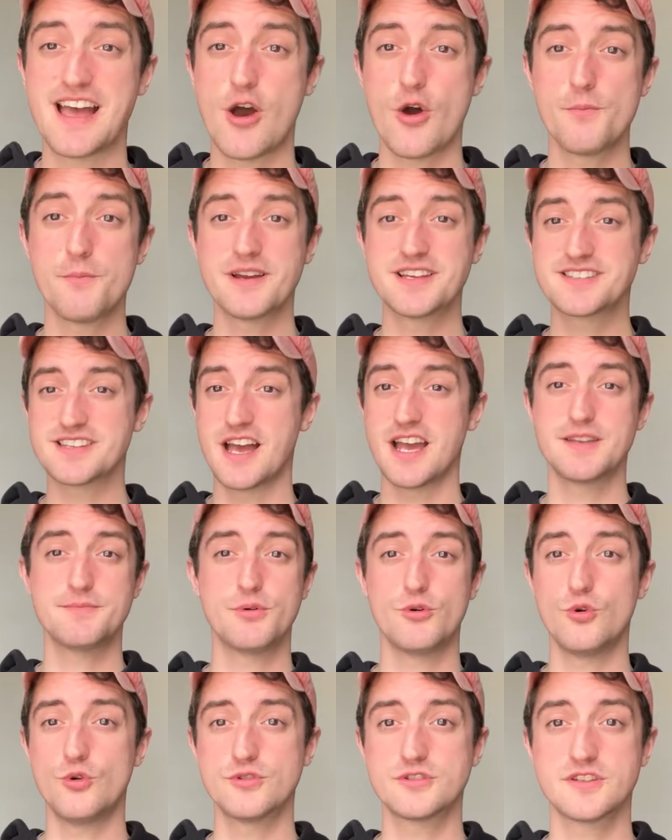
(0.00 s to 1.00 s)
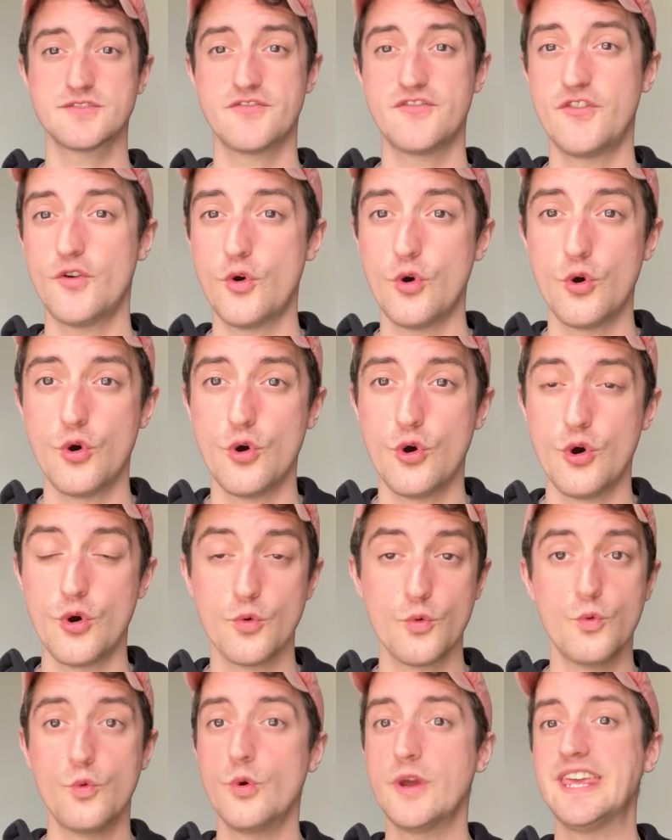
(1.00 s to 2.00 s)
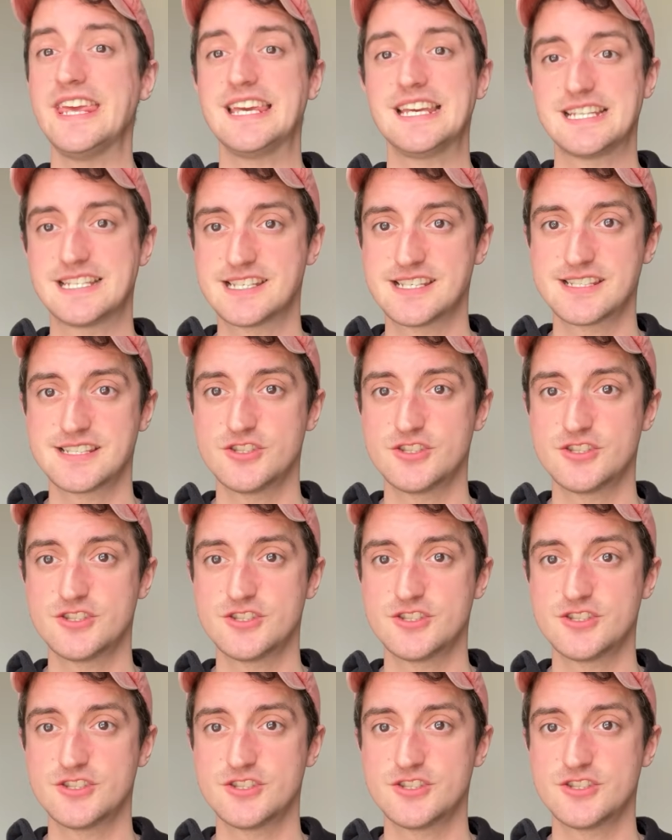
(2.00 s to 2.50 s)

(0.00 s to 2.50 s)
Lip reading: on my sideboard for weeks,